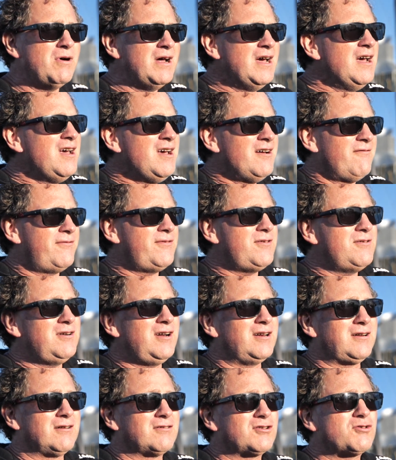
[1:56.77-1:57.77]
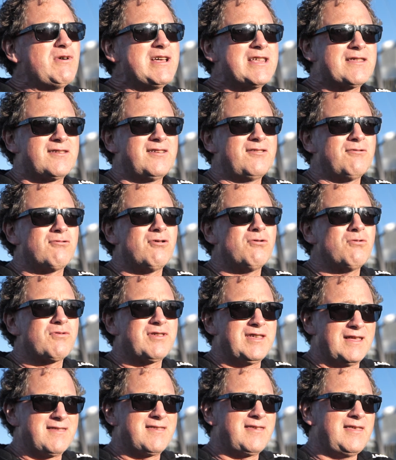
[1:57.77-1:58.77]
A few little tweaks to the rule
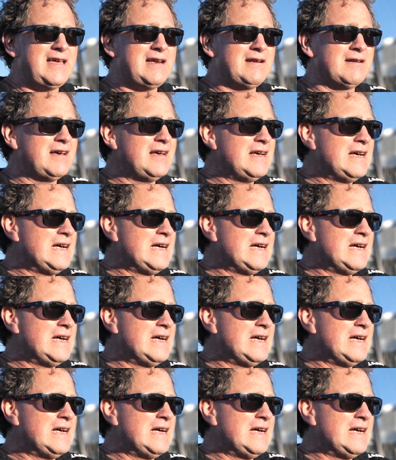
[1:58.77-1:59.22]
since then.